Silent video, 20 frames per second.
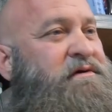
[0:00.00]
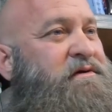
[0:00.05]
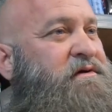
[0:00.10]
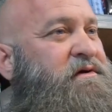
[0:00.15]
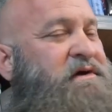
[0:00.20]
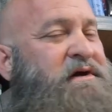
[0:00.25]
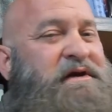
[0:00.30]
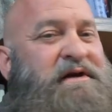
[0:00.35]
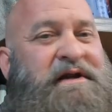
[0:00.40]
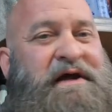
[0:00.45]

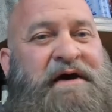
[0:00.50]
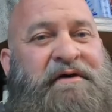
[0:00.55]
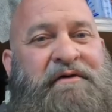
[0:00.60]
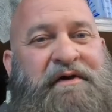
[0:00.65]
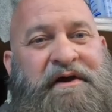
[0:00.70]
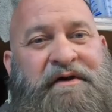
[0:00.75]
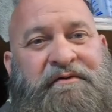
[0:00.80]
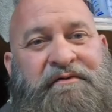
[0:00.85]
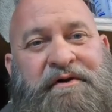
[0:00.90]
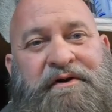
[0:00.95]
You get an hour
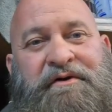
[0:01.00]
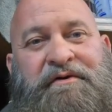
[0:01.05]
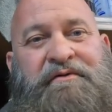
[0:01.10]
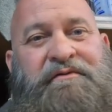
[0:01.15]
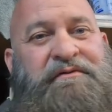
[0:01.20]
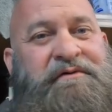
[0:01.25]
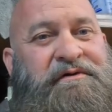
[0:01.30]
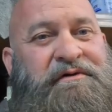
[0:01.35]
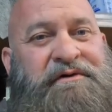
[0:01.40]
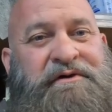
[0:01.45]
down the road
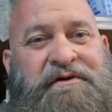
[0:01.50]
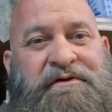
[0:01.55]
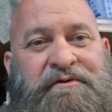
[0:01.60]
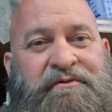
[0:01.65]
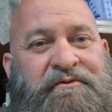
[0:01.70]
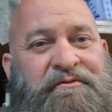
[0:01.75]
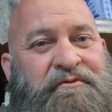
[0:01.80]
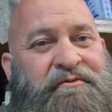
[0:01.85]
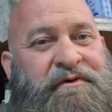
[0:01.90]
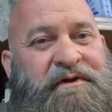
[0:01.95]
and you're
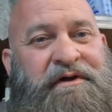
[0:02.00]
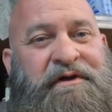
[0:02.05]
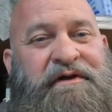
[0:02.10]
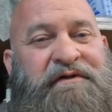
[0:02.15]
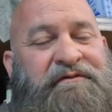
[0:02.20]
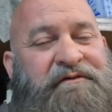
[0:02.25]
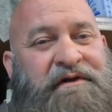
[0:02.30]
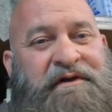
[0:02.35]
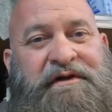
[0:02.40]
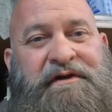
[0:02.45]
really
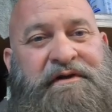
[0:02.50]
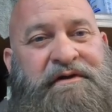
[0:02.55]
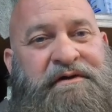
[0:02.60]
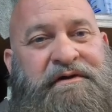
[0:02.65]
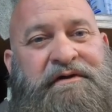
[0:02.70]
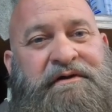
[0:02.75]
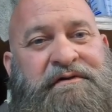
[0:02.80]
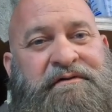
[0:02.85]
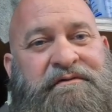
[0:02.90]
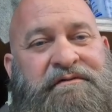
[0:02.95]
feeling
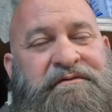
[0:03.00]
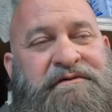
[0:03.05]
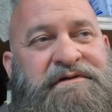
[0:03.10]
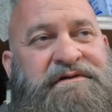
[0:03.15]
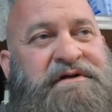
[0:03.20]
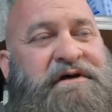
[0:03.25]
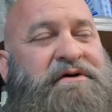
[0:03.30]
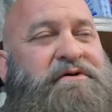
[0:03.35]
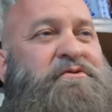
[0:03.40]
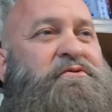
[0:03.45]
good.
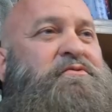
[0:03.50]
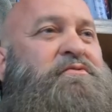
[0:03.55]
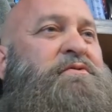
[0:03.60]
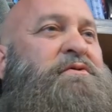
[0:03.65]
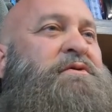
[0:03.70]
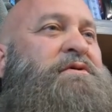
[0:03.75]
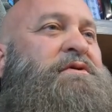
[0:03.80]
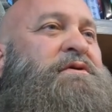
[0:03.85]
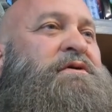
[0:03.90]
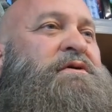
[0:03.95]
So
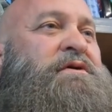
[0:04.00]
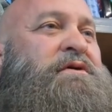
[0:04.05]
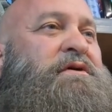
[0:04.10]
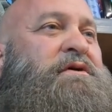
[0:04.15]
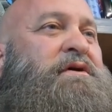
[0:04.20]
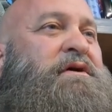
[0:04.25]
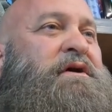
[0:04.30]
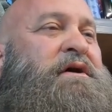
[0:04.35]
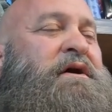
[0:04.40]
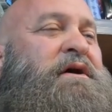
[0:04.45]

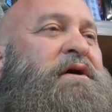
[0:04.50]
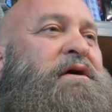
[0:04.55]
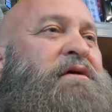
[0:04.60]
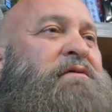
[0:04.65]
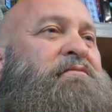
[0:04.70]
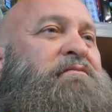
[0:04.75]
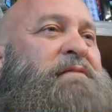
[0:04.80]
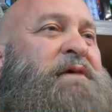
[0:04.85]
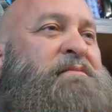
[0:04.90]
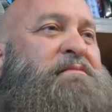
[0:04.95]

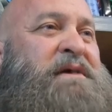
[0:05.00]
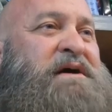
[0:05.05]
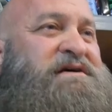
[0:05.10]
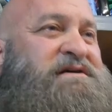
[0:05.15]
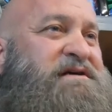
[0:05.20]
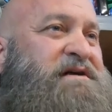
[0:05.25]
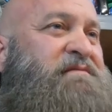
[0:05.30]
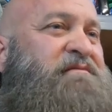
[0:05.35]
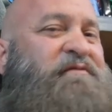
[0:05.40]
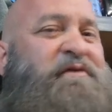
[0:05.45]
it may
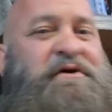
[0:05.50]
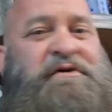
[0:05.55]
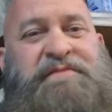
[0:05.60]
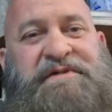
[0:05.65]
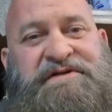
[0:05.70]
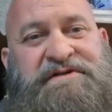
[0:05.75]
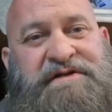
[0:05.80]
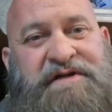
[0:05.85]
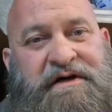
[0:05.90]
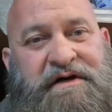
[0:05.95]
seem firm,
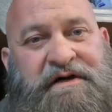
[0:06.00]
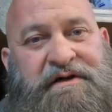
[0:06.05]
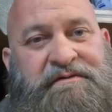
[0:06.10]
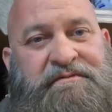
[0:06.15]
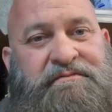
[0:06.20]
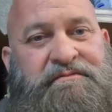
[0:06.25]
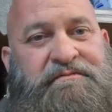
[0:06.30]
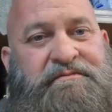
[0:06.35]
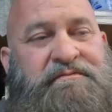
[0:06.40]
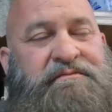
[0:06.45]
it's not.
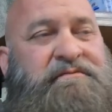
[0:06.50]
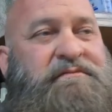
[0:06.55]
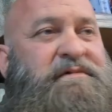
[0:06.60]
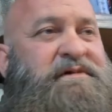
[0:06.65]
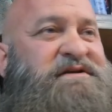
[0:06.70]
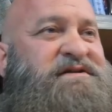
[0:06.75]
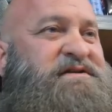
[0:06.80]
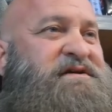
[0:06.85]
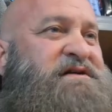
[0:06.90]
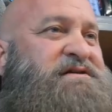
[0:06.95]

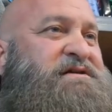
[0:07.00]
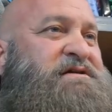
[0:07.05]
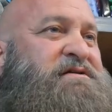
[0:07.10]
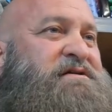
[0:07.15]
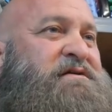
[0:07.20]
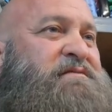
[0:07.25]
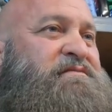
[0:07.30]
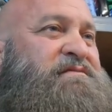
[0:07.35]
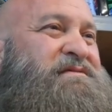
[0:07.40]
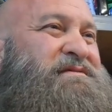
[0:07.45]
It sets
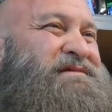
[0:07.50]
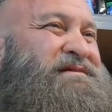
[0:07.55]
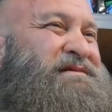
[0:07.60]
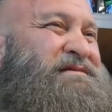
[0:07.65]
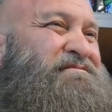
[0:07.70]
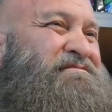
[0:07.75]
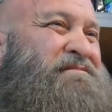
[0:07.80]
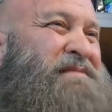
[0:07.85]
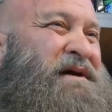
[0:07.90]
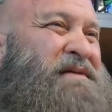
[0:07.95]
you up
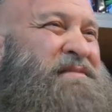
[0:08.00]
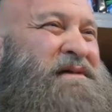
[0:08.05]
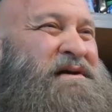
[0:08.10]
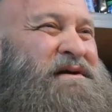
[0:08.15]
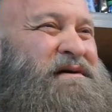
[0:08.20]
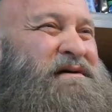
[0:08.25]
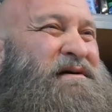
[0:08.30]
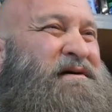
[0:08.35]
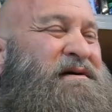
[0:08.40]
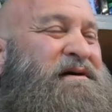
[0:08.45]

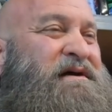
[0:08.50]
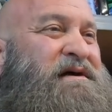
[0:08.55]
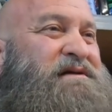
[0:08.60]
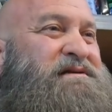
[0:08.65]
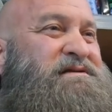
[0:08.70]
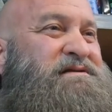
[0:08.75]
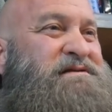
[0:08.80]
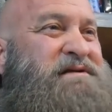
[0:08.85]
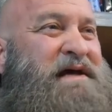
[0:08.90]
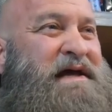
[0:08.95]
maybe a
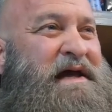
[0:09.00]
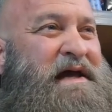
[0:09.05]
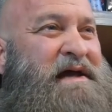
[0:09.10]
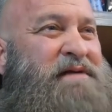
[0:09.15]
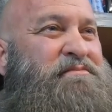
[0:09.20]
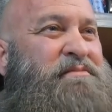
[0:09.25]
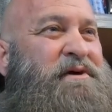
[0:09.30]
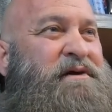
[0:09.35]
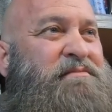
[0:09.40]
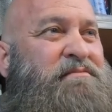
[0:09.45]

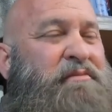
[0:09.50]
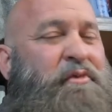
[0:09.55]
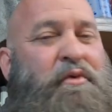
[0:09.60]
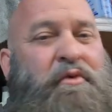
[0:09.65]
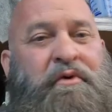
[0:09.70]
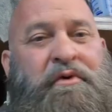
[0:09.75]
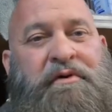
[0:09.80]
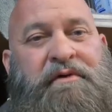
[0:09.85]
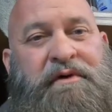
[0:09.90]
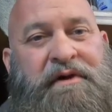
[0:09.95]
tad bit
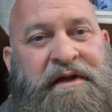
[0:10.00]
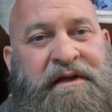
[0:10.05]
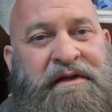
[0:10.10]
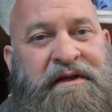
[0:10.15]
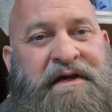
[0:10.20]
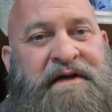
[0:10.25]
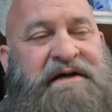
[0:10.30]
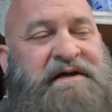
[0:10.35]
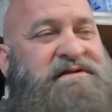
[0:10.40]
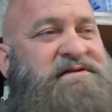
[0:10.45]
more, and
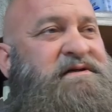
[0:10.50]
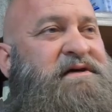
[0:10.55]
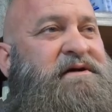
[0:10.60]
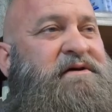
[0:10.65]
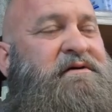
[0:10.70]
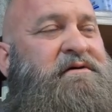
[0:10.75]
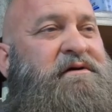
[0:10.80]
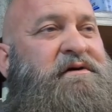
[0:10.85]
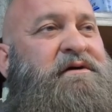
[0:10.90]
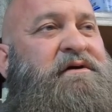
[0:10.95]
like I said
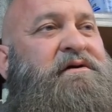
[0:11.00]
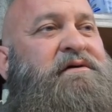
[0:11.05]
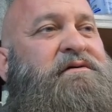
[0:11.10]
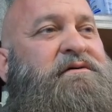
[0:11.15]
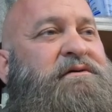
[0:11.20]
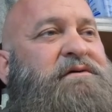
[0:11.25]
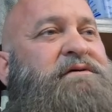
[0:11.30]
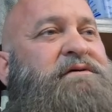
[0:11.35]
earlier,